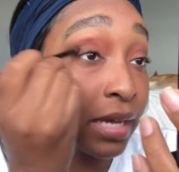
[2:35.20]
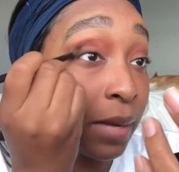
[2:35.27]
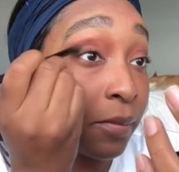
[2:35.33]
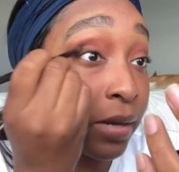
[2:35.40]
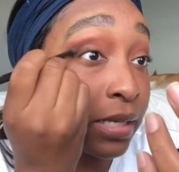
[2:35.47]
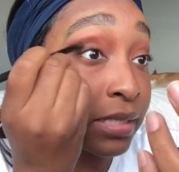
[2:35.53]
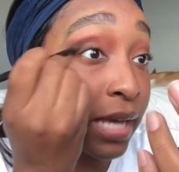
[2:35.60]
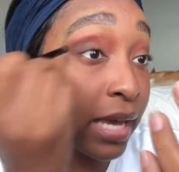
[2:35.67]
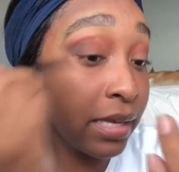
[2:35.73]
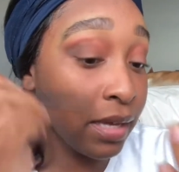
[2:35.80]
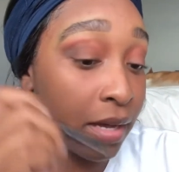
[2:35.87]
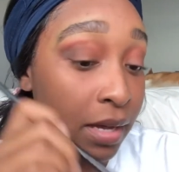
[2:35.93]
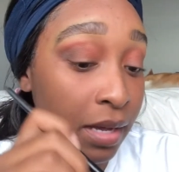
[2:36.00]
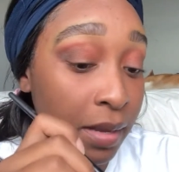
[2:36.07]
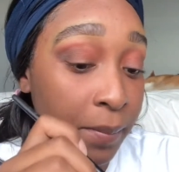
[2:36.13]
I'm gonna take
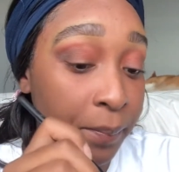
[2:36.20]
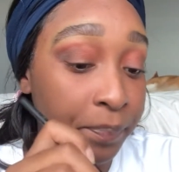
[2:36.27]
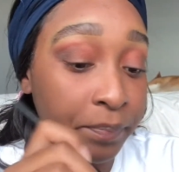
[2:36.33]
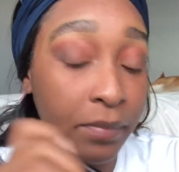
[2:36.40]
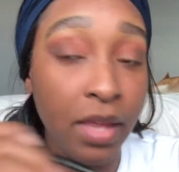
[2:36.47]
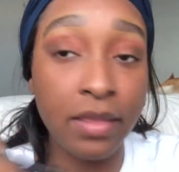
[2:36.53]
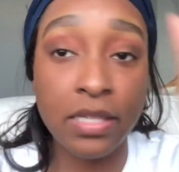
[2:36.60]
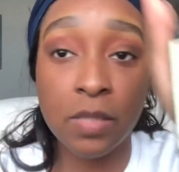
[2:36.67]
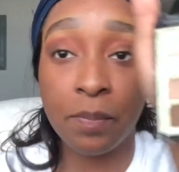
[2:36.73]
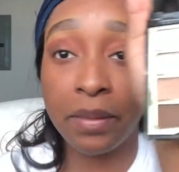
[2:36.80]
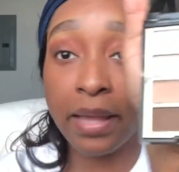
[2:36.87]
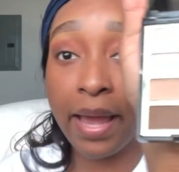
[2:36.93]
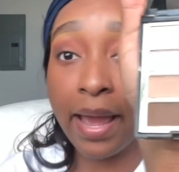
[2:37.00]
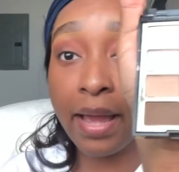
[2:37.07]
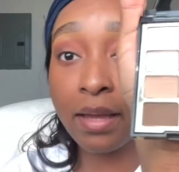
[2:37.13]
this
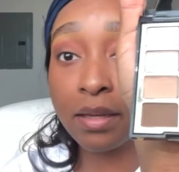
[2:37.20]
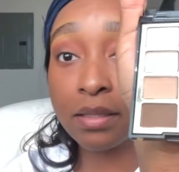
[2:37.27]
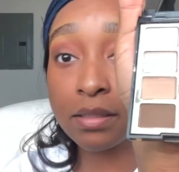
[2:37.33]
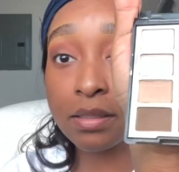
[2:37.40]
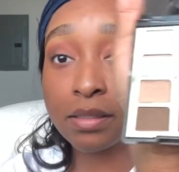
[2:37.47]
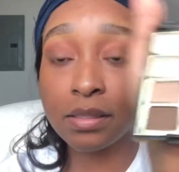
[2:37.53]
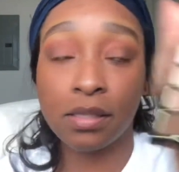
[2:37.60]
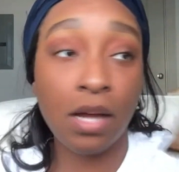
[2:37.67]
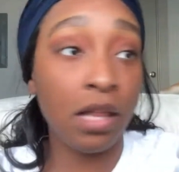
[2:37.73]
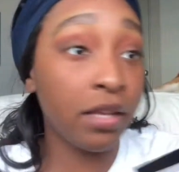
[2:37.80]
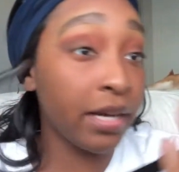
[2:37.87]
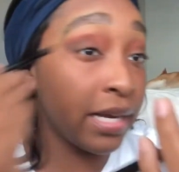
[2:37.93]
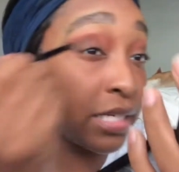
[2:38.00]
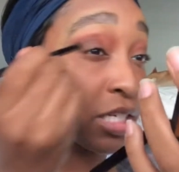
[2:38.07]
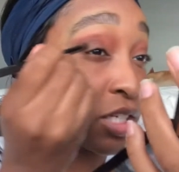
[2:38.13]
black color
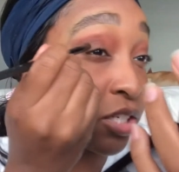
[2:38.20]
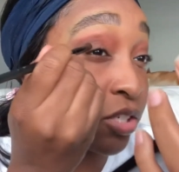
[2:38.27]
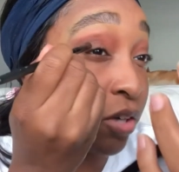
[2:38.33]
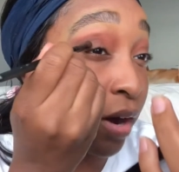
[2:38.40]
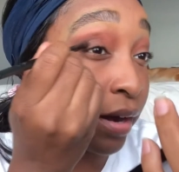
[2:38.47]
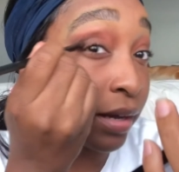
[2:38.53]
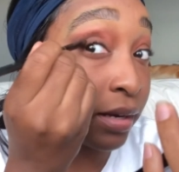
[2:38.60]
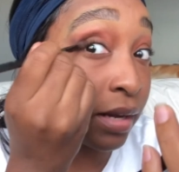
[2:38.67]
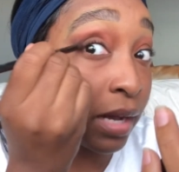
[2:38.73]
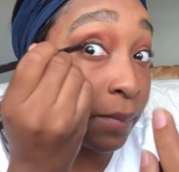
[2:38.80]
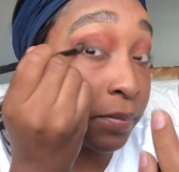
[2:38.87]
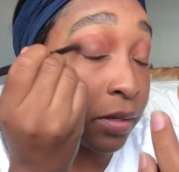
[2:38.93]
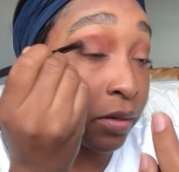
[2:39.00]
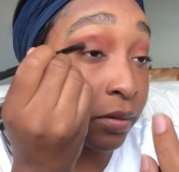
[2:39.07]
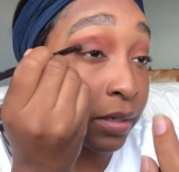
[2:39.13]
and just darken
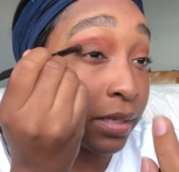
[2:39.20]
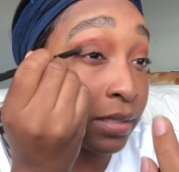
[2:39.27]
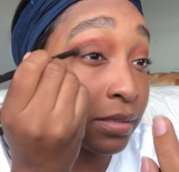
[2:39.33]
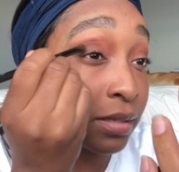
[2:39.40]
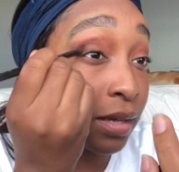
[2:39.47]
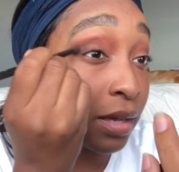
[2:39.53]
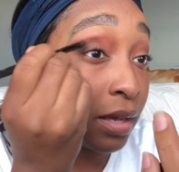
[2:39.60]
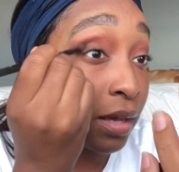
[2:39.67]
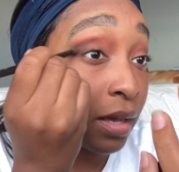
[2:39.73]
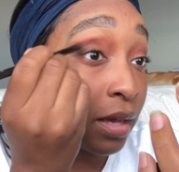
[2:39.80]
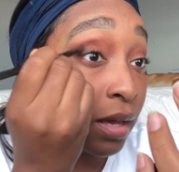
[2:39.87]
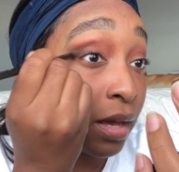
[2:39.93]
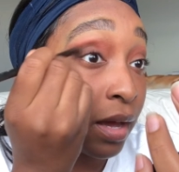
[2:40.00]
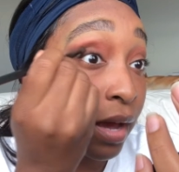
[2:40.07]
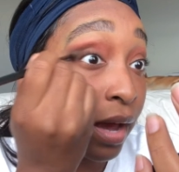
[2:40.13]
up the crease.
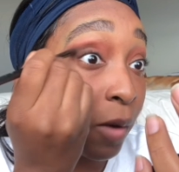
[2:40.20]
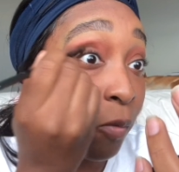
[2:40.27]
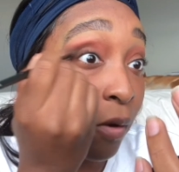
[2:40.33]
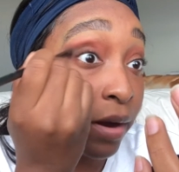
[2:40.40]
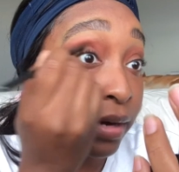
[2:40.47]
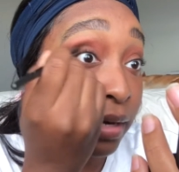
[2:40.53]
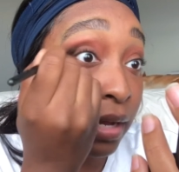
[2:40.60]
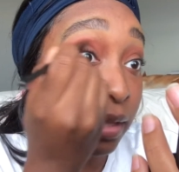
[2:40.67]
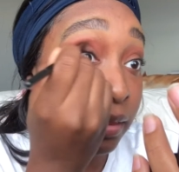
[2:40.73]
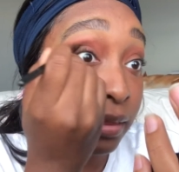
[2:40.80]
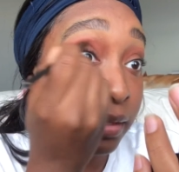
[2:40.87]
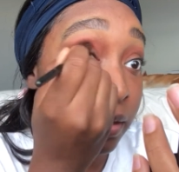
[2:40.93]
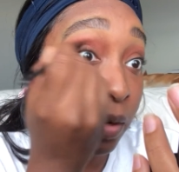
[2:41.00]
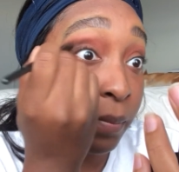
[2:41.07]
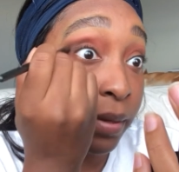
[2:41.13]
I want it a
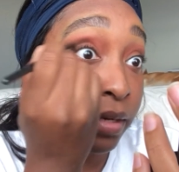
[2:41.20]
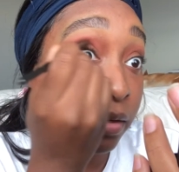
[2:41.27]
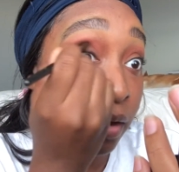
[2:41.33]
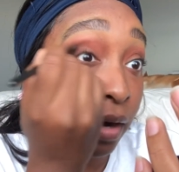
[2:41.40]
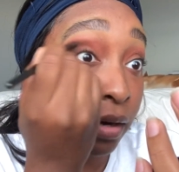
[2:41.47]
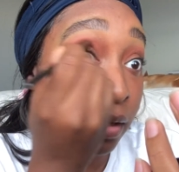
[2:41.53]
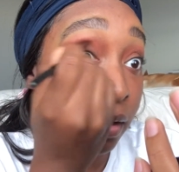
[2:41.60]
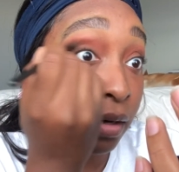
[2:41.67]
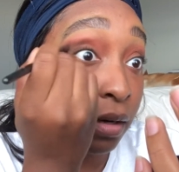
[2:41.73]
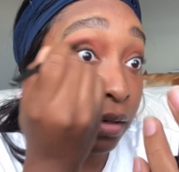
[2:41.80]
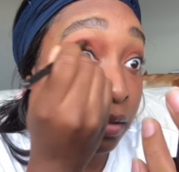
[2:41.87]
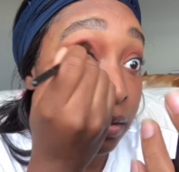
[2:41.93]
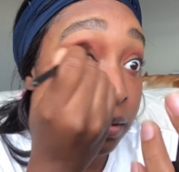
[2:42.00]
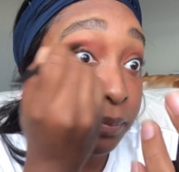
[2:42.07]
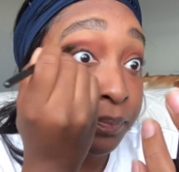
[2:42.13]
little bit darker.
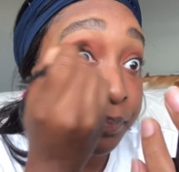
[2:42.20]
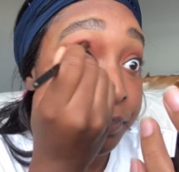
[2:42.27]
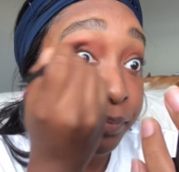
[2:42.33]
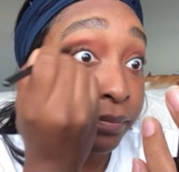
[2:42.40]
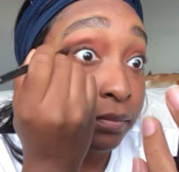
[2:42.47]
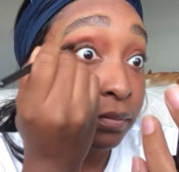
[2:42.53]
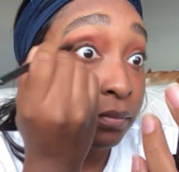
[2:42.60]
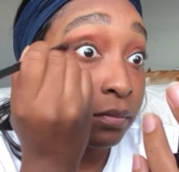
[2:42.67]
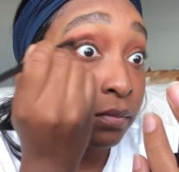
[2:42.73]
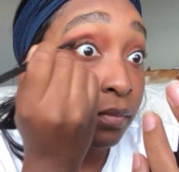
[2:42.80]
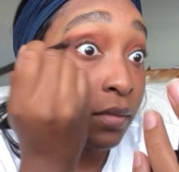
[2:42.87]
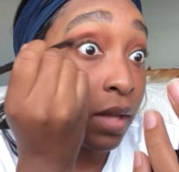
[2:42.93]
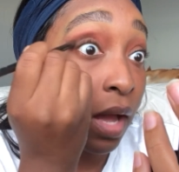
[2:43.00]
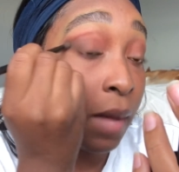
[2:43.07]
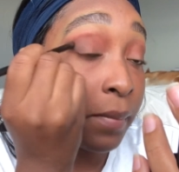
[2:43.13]

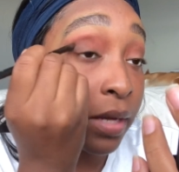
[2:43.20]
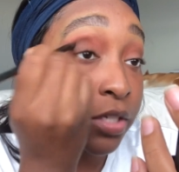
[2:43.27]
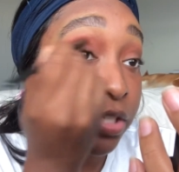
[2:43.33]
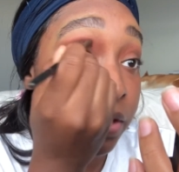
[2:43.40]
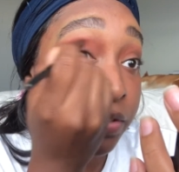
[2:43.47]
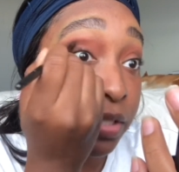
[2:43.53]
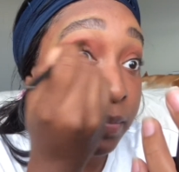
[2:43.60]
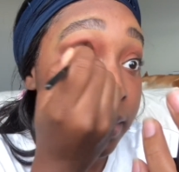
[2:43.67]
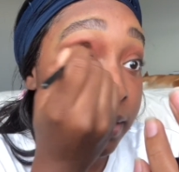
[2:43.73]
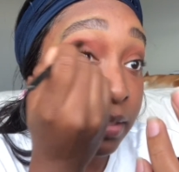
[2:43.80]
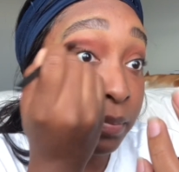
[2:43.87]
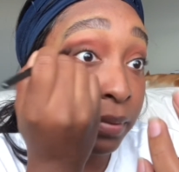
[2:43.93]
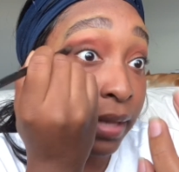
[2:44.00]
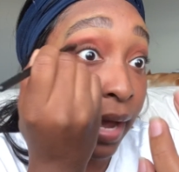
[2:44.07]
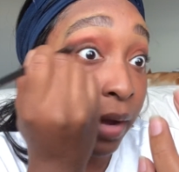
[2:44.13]
I'm not sure if she
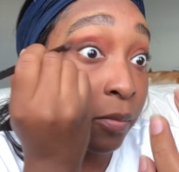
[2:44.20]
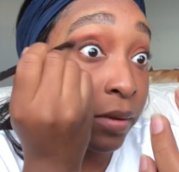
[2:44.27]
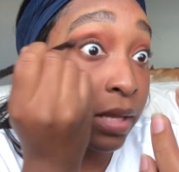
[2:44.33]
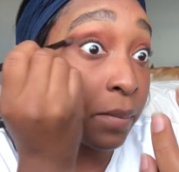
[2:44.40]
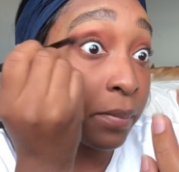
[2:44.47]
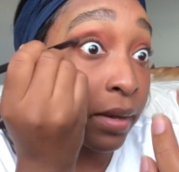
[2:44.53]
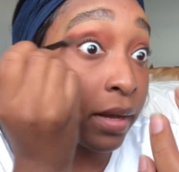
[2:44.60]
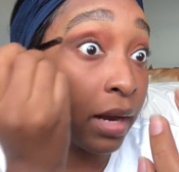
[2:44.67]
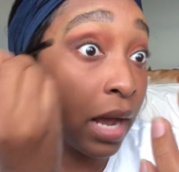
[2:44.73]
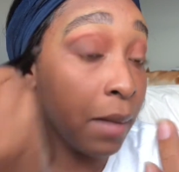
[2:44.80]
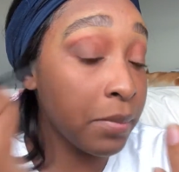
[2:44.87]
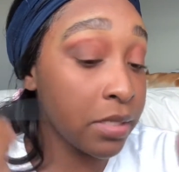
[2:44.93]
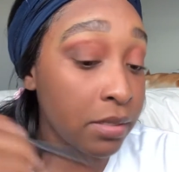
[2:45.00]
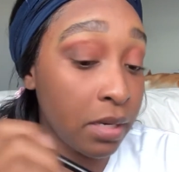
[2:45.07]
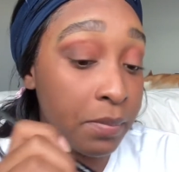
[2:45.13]
mixed black with it, but
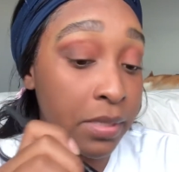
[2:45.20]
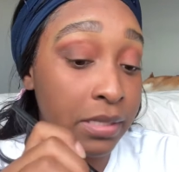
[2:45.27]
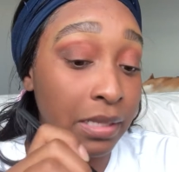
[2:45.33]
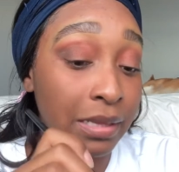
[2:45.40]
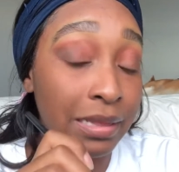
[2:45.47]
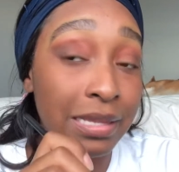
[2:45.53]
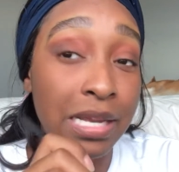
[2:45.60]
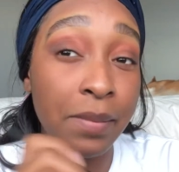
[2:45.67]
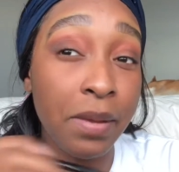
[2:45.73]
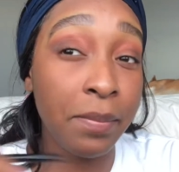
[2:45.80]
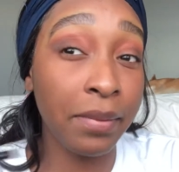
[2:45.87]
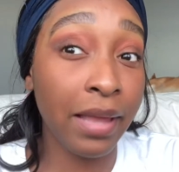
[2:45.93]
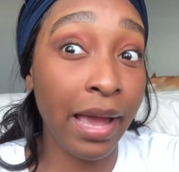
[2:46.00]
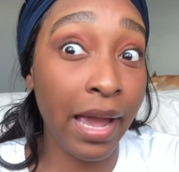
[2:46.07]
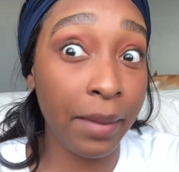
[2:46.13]
I'm just gonna mix a little bit
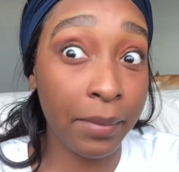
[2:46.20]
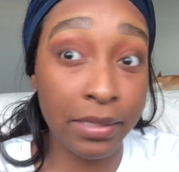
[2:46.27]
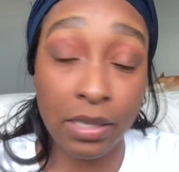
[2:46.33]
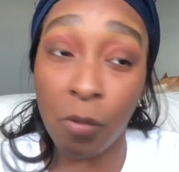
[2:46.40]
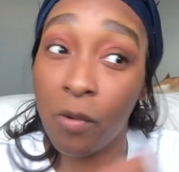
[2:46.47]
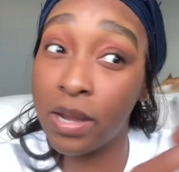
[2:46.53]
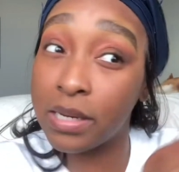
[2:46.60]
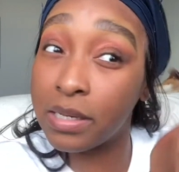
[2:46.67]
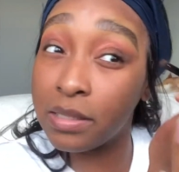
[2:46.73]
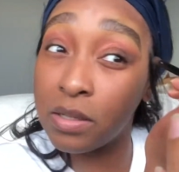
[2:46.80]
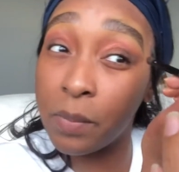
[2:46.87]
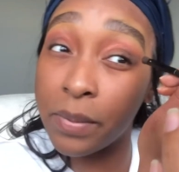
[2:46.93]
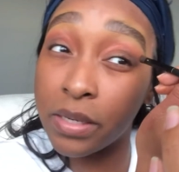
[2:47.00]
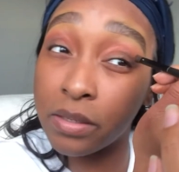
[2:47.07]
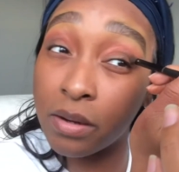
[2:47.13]
black because I want it a
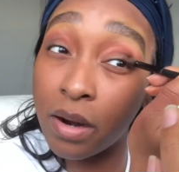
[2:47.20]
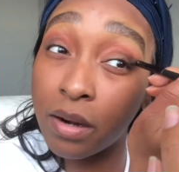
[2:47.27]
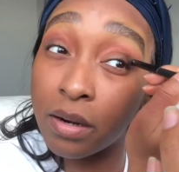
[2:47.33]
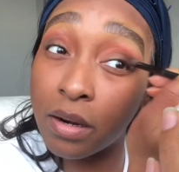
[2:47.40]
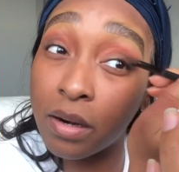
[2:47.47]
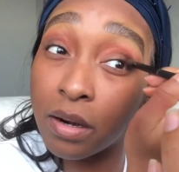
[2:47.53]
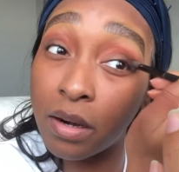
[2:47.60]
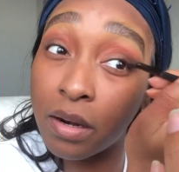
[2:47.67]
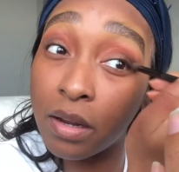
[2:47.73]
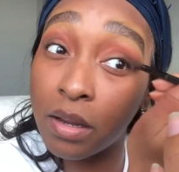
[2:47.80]
little bit darker.